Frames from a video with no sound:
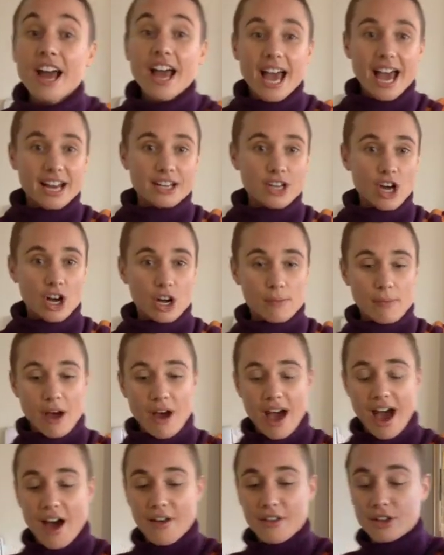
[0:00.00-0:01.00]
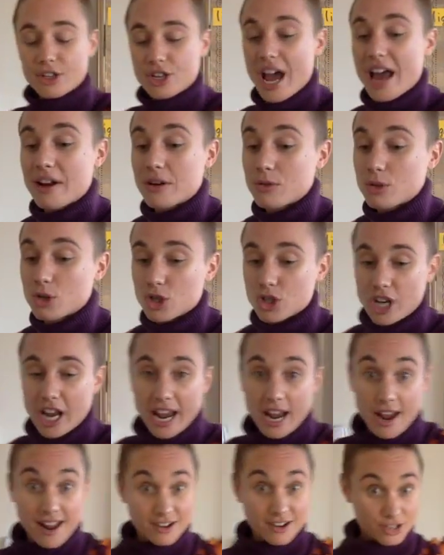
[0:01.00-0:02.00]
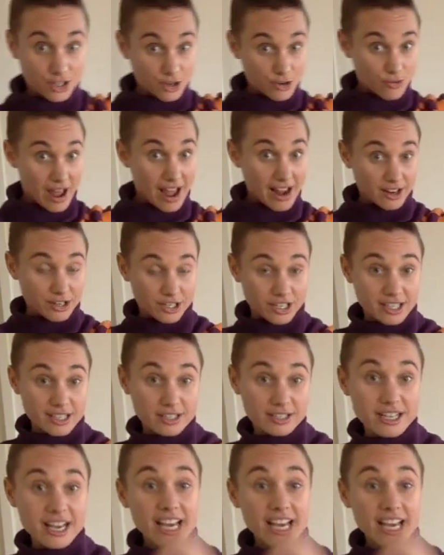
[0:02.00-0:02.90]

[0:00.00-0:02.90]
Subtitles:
and talk about how the shadow changed directions